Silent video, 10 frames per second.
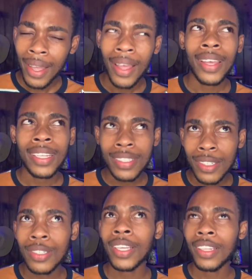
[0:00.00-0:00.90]

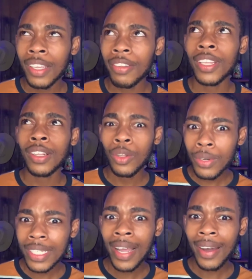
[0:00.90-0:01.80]
it's it, it, it
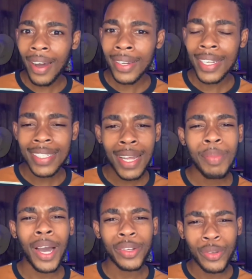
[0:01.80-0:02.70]
looks like I understand, but
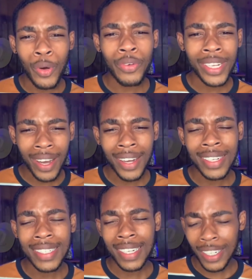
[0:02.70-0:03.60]
I don't really
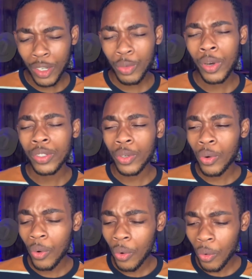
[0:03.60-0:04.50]
understand. I just want to
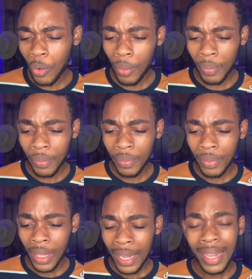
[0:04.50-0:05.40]
go home.
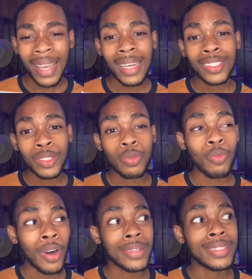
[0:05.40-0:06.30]
Like I just
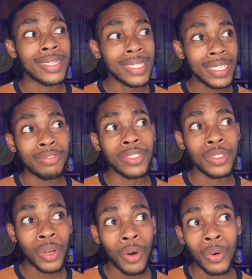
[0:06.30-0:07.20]
want to leave the
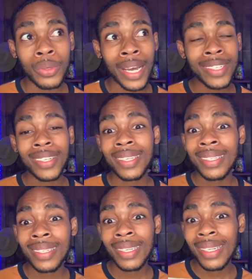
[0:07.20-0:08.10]
town and you're
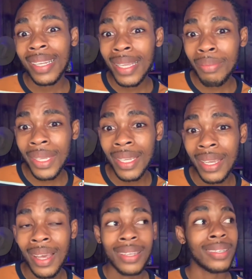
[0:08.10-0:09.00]
killing
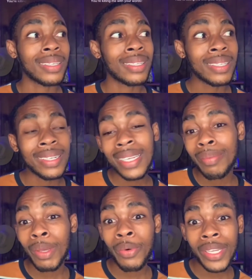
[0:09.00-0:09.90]
me. You're killing
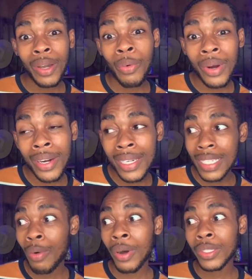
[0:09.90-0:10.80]
me with your words. I
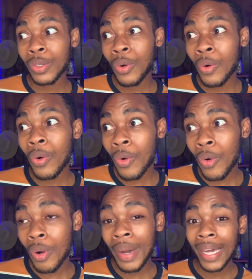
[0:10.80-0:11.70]
want to go
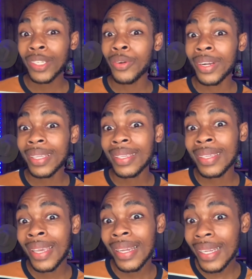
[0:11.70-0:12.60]
home and you're
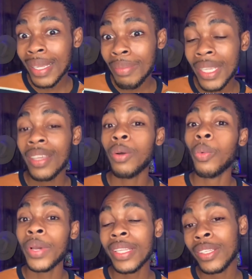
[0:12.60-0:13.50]
killing me
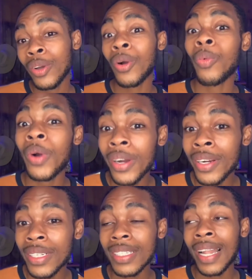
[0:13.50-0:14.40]
with your
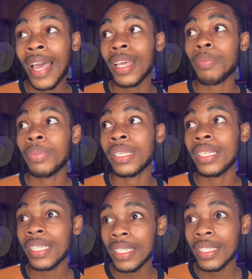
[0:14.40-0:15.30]
words. Like
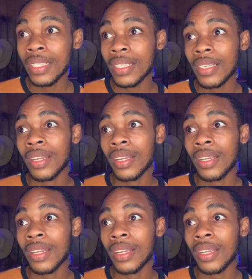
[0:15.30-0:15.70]
please